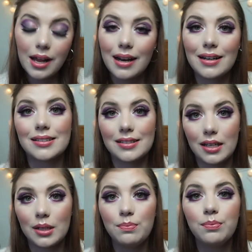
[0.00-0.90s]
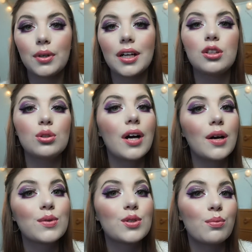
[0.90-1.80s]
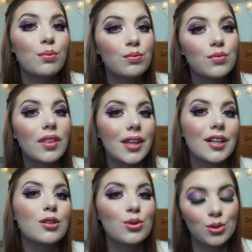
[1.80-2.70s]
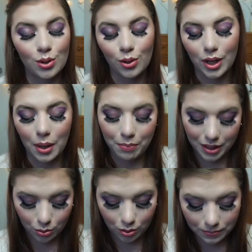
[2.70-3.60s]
last time, but I do have something to talk about.